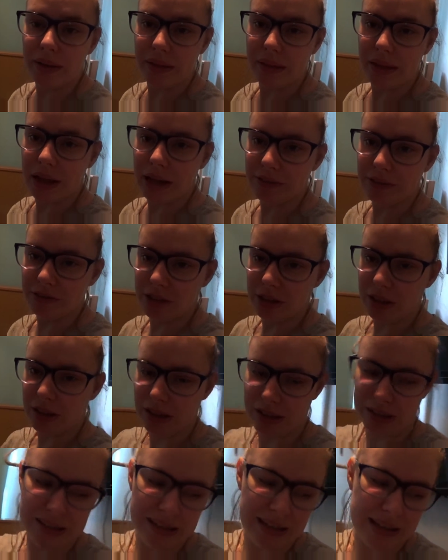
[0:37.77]
in the afternoon
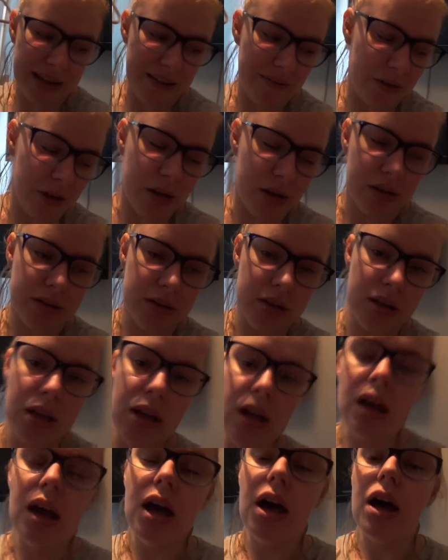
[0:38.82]
I didn't have a good
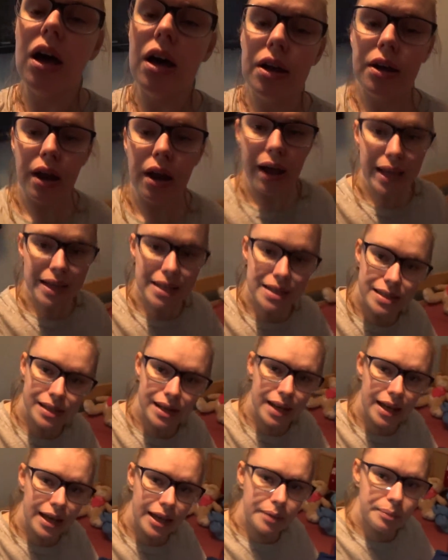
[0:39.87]
night's
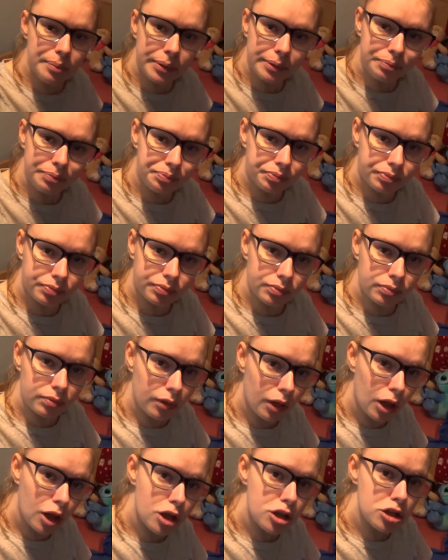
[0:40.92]
sleep.
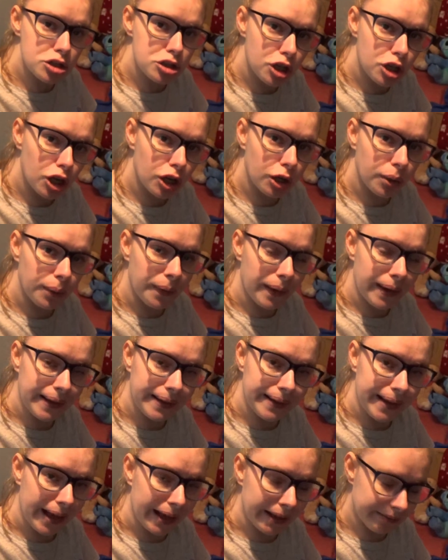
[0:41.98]
So
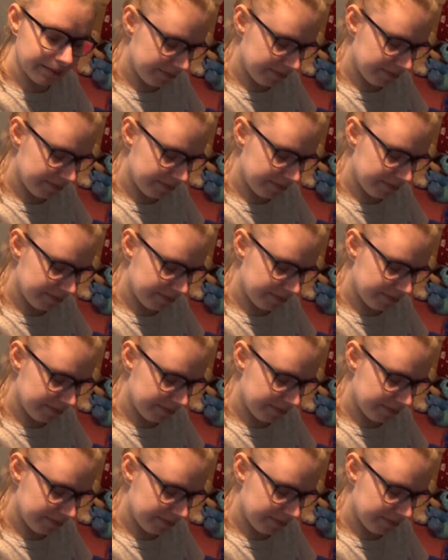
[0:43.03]
yeah,